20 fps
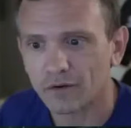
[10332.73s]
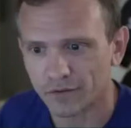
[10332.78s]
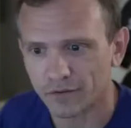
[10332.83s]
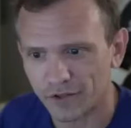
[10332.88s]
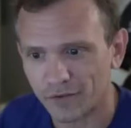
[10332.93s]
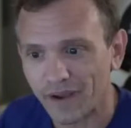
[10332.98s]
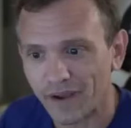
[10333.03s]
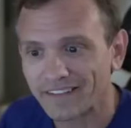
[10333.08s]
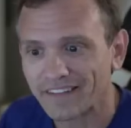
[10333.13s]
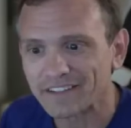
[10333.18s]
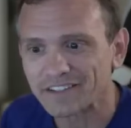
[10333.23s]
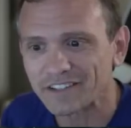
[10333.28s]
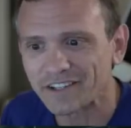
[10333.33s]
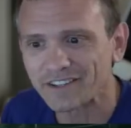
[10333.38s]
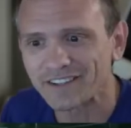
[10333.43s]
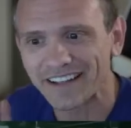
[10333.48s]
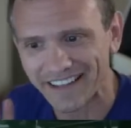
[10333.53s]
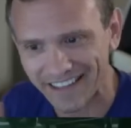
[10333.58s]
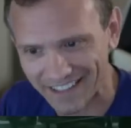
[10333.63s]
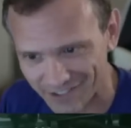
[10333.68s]
you ate lunch in here
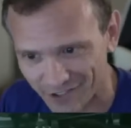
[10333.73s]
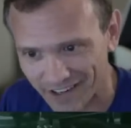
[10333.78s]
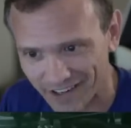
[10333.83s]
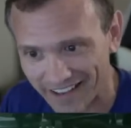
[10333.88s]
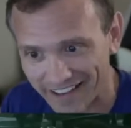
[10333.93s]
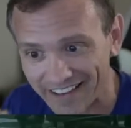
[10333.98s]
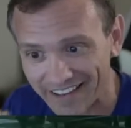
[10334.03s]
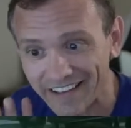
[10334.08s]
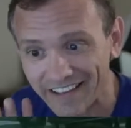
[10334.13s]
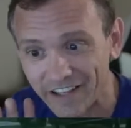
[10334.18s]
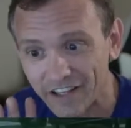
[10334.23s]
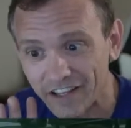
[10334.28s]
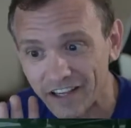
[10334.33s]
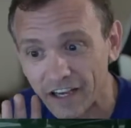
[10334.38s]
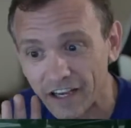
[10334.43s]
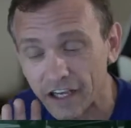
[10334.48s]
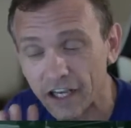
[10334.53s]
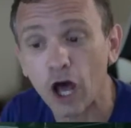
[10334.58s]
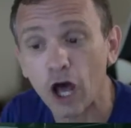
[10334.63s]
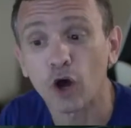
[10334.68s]
like yesterday.
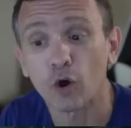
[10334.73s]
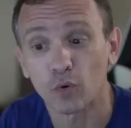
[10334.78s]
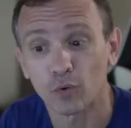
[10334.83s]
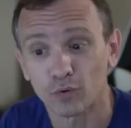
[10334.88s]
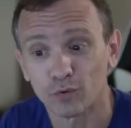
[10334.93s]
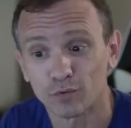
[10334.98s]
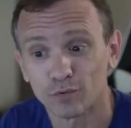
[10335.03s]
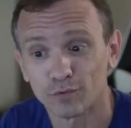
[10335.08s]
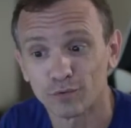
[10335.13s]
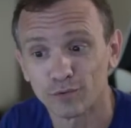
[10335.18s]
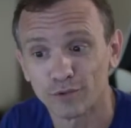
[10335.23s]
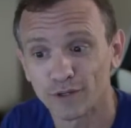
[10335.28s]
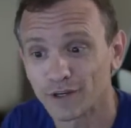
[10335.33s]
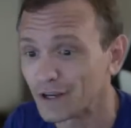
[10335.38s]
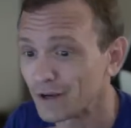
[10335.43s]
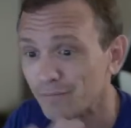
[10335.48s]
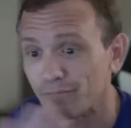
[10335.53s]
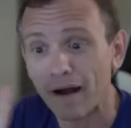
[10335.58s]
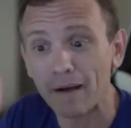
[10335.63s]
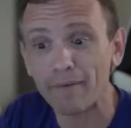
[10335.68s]
Go.
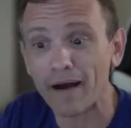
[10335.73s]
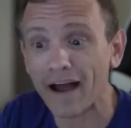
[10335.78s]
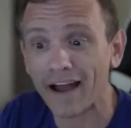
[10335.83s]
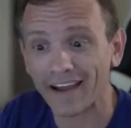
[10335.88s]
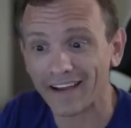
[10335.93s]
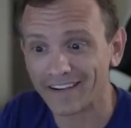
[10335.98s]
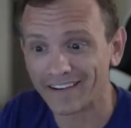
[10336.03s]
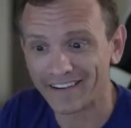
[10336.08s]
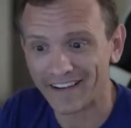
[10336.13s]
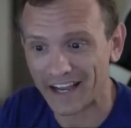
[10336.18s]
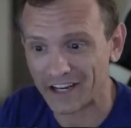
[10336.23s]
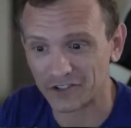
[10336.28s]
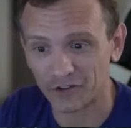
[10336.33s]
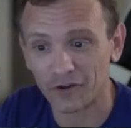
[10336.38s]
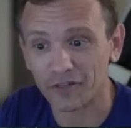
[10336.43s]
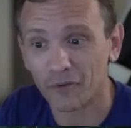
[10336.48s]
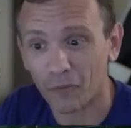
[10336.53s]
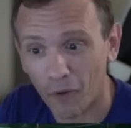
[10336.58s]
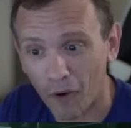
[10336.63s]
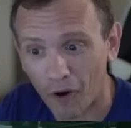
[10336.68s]
Bye-bye. Enjoy the
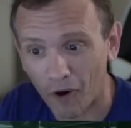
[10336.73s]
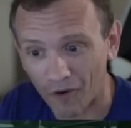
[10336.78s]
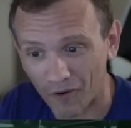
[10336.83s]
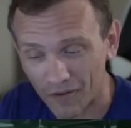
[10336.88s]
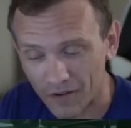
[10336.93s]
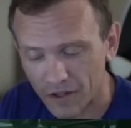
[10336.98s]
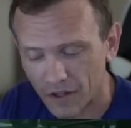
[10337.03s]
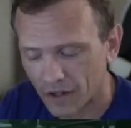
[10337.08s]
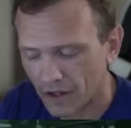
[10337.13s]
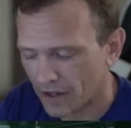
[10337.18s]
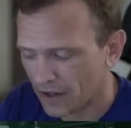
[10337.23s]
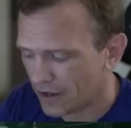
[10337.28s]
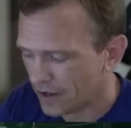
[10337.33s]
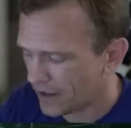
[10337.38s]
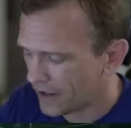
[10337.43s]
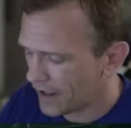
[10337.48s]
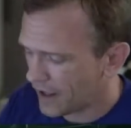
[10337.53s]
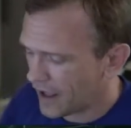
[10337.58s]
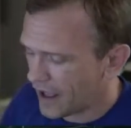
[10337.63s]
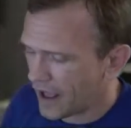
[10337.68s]
wall.
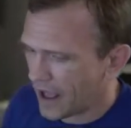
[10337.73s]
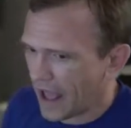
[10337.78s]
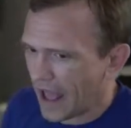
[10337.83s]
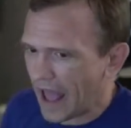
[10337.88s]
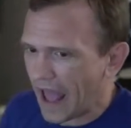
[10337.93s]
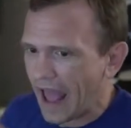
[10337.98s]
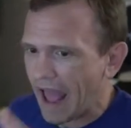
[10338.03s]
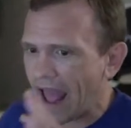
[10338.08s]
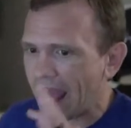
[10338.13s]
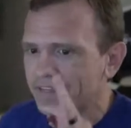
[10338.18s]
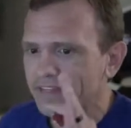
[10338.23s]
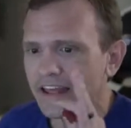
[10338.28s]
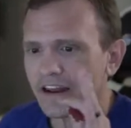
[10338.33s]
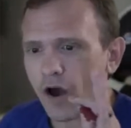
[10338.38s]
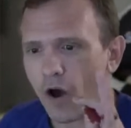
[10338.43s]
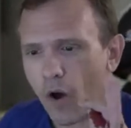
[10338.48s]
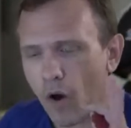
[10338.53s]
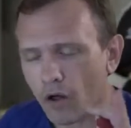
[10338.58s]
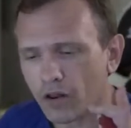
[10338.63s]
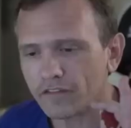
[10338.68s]
And then
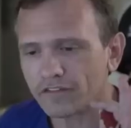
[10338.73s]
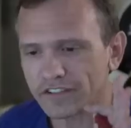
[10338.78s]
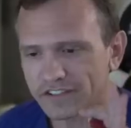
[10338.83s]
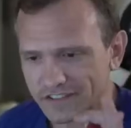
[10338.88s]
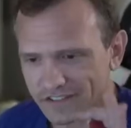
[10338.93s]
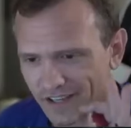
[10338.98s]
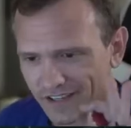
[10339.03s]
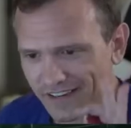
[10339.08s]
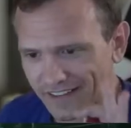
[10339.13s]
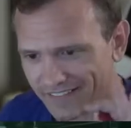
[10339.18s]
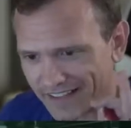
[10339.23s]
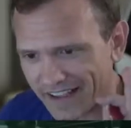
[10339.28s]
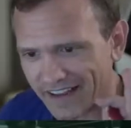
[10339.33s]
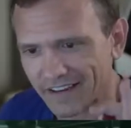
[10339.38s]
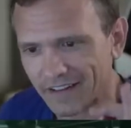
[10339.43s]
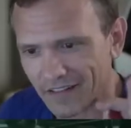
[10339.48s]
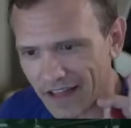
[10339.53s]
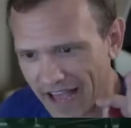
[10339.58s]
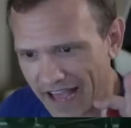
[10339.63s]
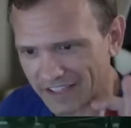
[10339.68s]
all of a sudden, at the end of
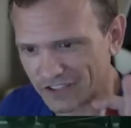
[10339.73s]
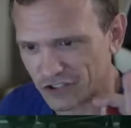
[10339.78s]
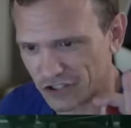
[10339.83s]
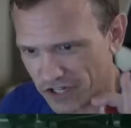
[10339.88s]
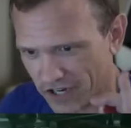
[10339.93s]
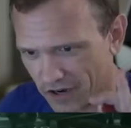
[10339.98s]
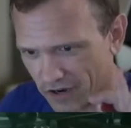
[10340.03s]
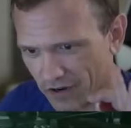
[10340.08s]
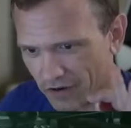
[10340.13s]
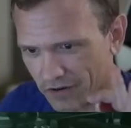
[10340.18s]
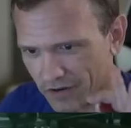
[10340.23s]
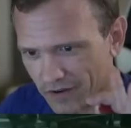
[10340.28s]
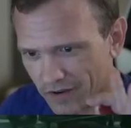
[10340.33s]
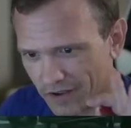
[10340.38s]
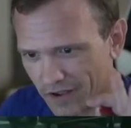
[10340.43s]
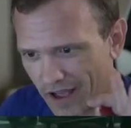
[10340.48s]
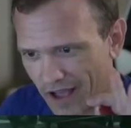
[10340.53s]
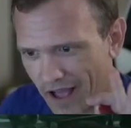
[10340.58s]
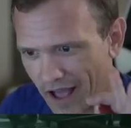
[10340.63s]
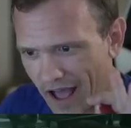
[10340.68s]
last year,
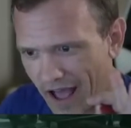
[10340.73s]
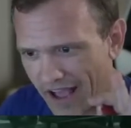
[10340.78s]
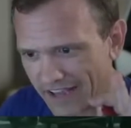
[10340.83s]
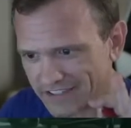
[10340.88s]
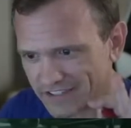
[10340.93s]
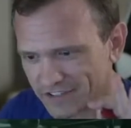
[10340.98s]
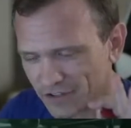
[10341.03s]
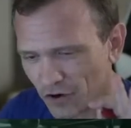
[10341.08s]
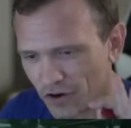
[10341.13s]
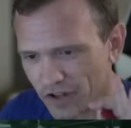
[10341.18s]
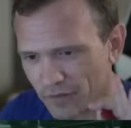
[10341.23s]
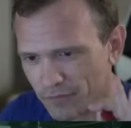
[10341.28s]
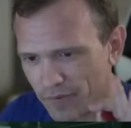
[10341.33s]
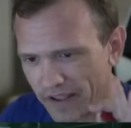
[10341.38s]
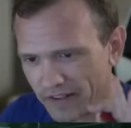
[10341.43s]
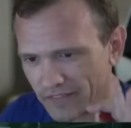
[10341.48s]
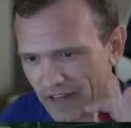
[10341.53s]
I started being